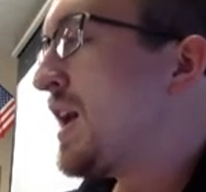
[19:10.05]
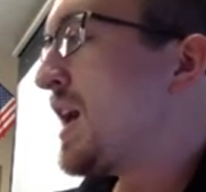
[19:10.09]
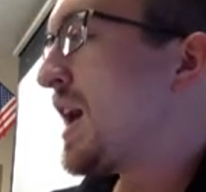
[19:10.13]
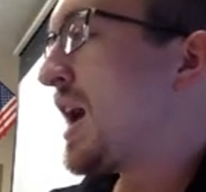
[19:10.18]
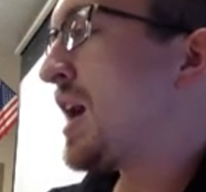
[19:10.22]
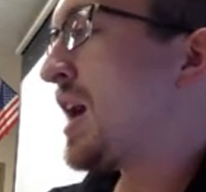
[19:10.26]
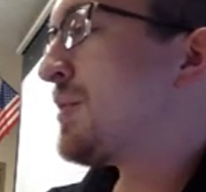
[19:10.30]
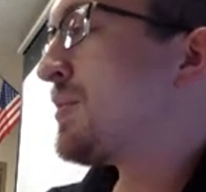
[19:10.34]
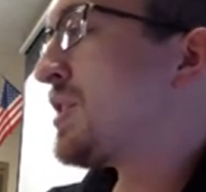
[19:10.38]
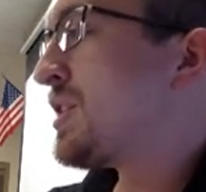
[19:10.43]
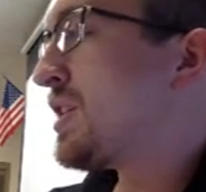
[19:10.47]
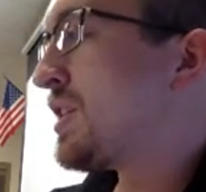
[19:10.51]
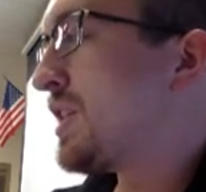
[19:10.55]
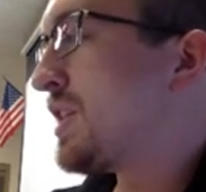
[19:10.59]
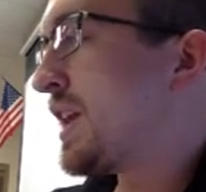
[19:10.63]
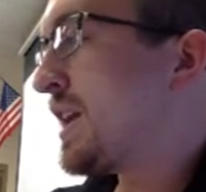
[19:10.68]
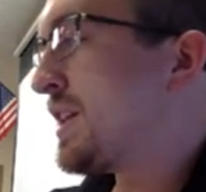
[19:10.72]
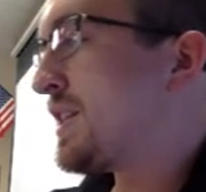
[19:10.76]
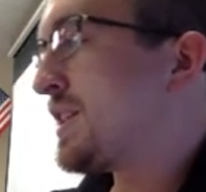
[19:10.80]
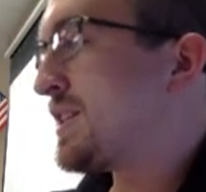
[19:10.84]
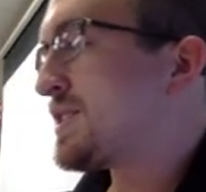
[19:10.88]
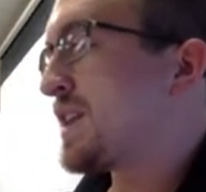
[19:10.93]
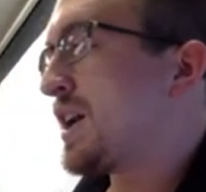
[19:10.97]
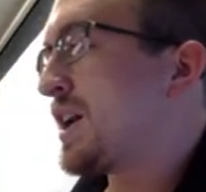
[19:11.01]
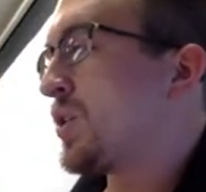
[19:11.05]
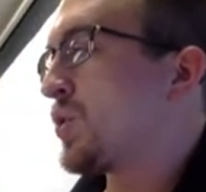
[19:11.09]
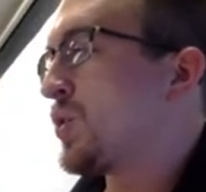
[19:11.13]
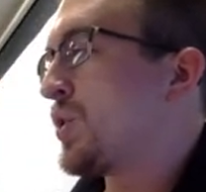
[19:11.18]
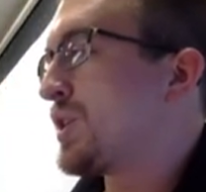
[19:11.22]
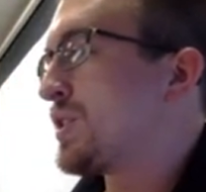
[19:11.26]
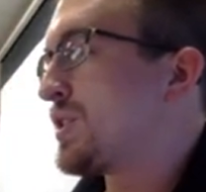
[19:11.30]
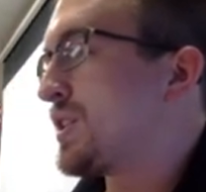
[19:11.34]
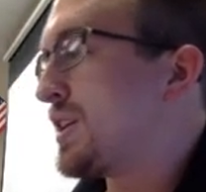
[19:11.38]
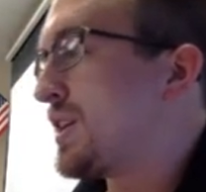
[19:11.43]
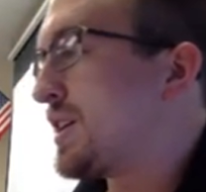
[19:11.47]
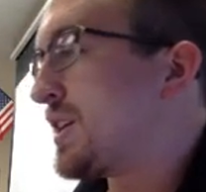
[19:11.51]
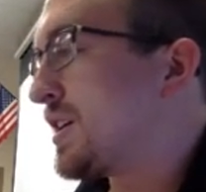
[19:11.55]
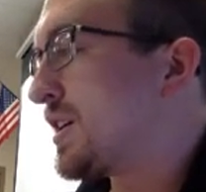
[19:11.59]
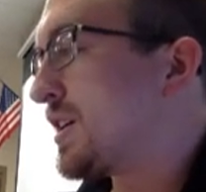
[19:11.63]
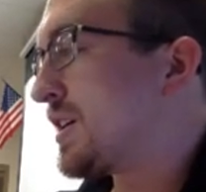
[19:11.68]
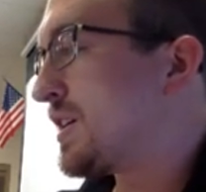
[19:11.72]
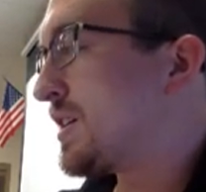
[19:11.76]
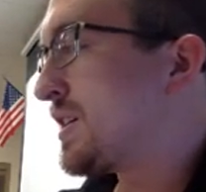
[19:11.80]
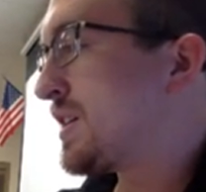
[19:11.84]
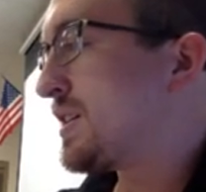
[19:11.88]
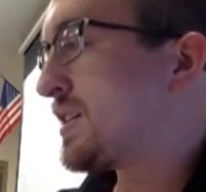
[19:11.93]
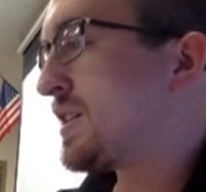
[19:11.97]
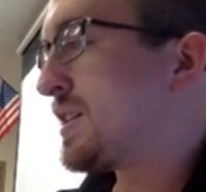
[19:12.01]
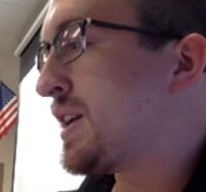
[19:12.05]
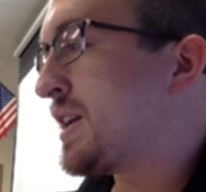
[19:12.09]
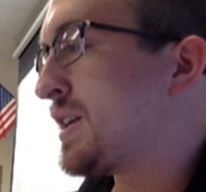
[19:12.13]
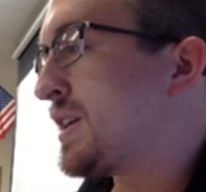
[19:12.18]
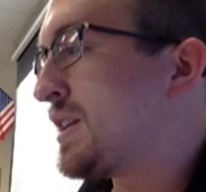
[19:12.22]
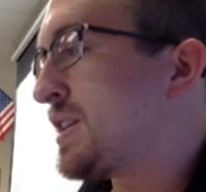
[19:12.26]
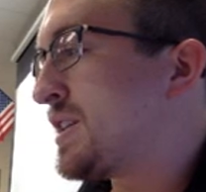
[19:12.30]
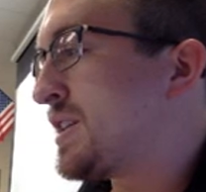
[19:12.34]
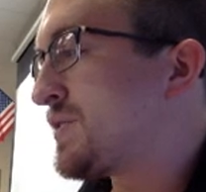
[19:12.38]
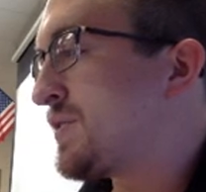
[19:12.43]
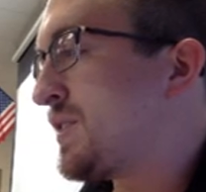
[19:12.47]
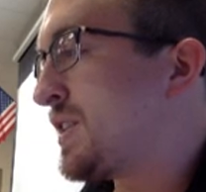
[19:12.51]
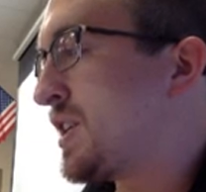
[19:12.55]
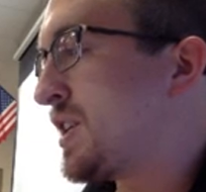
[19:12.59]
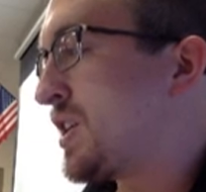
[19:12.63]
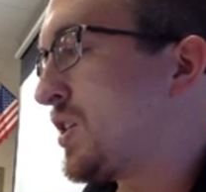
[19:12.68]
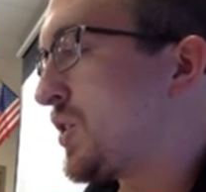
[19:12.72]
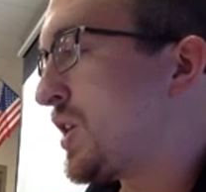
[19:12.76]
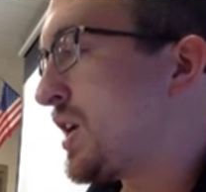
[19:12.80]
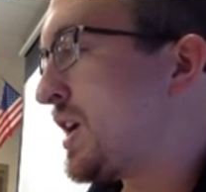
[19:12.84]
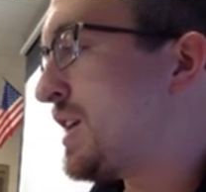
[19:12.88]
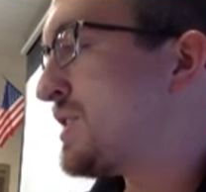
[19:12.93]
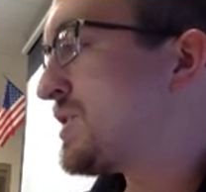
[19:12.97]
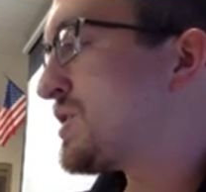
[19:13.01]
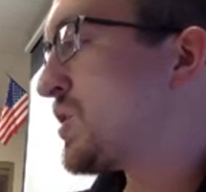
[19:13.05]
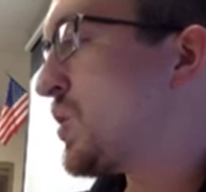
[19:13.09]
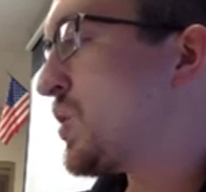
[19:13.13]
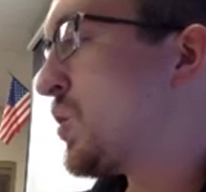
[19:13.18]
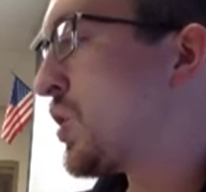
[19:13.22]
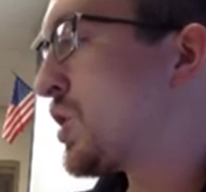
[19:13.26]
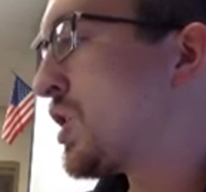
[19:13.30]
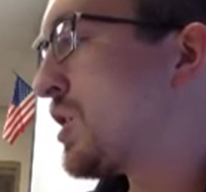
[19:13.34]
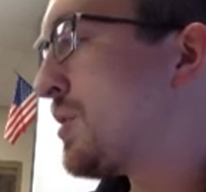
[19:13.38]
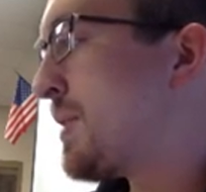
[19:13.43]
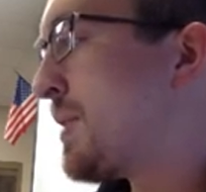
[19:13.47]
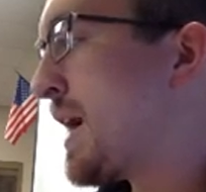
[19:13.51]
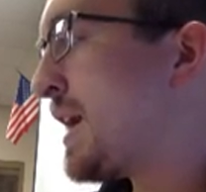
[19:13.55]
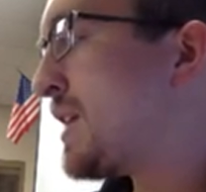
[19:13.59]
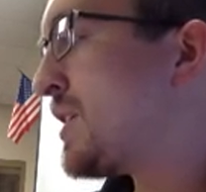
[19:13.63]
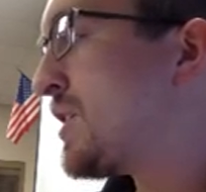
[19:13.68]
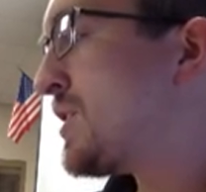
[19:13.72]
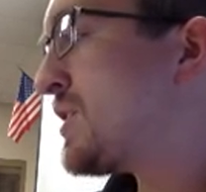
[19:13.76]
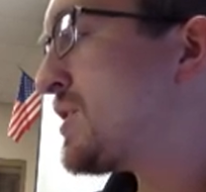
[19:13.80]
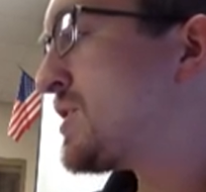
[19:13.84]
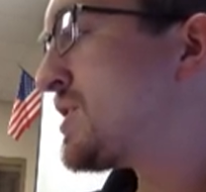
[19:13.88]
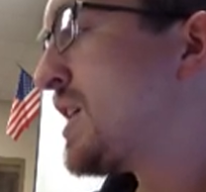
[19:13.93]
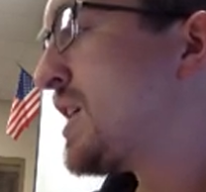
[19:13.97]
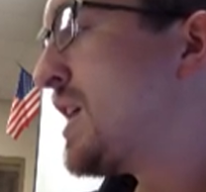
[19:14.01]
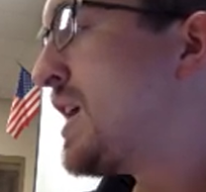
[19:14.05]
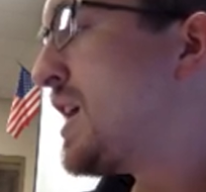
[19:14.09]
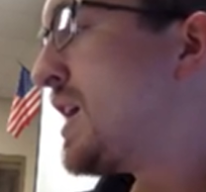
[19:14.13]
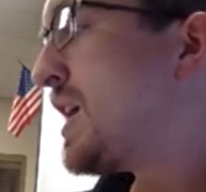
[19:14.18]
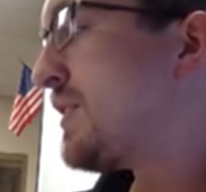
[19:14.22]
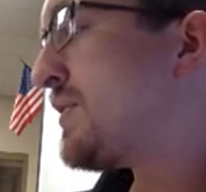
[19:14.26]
I'm going to lay this out quickly here at the end of this video. Hint, order matters.